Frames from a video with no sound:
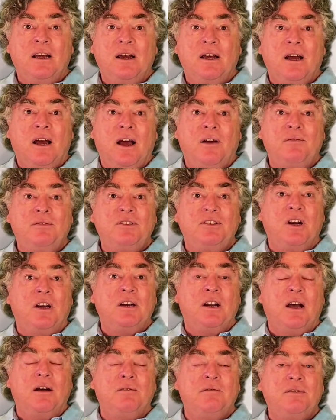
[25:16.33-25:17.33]
of
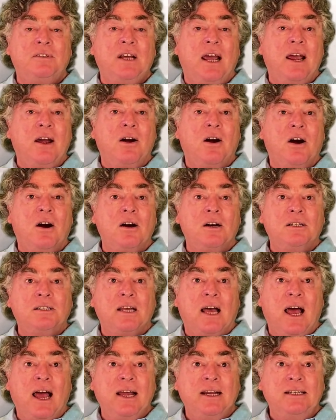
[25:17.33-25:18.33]
Teilhard's
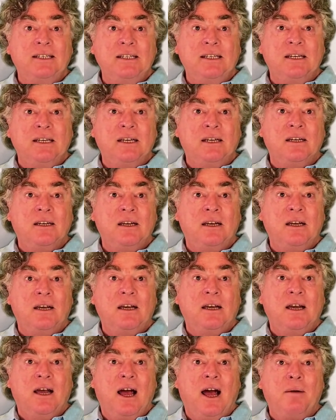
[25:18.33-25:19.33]
idea
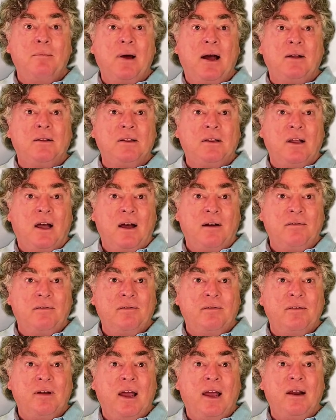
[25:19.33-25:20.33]
about
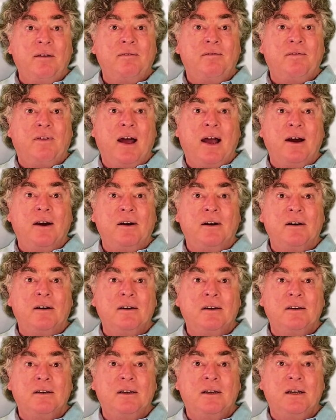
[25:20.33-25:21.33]
love and fire.
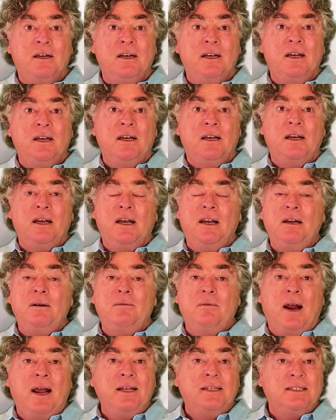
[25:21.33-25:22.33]
And he
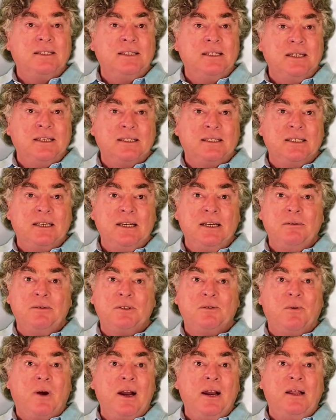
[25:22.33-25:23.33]
writes this, and he
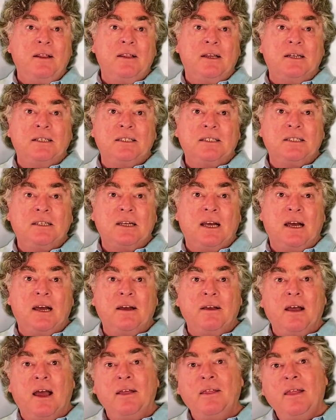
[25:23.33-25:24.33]
was writing this,
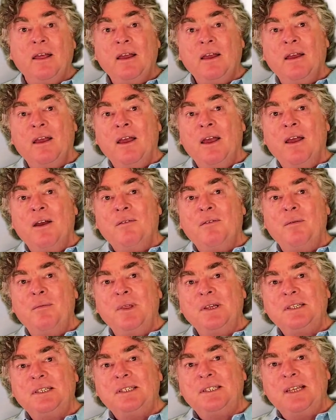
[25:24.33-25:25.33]
I think, from
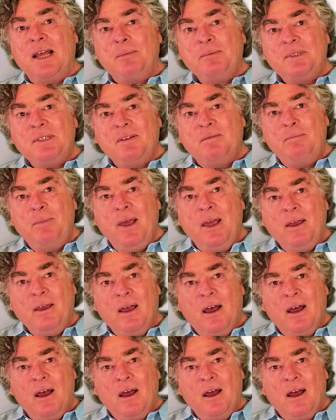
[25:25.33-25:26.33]
the steppes
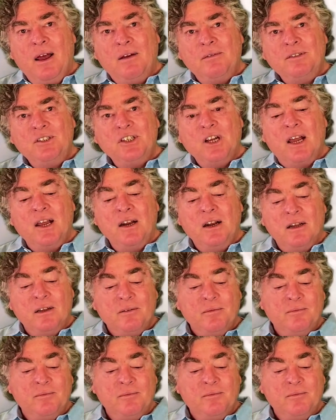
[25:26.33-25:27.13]
of China.